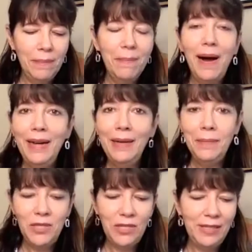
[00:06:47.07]
My
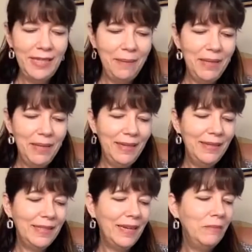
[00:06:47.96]
mission statement
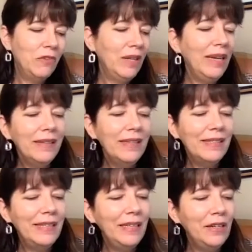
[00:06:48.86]
is I am
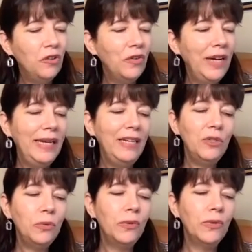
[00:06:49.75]
relentlessly creating
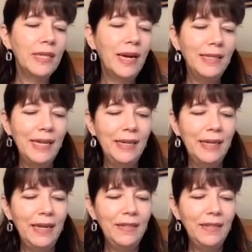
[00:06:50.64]
tools, content,